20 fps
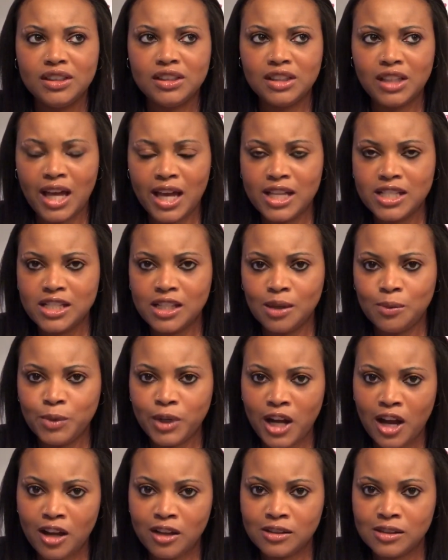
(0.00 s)
let
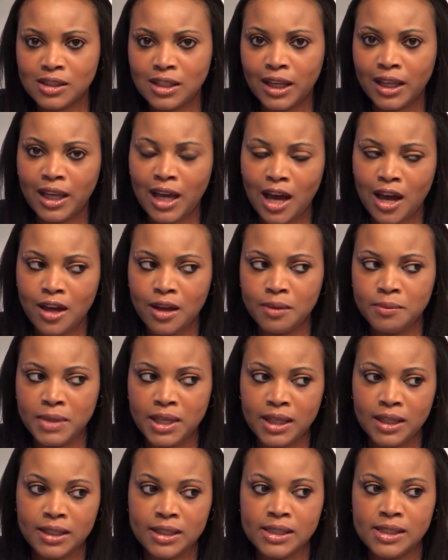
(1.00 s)
someone else like come
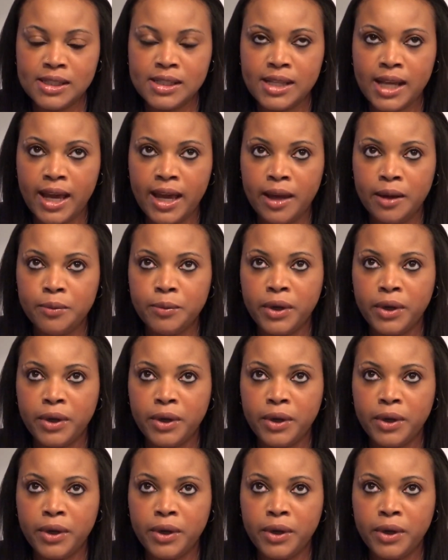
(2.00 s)
in and say,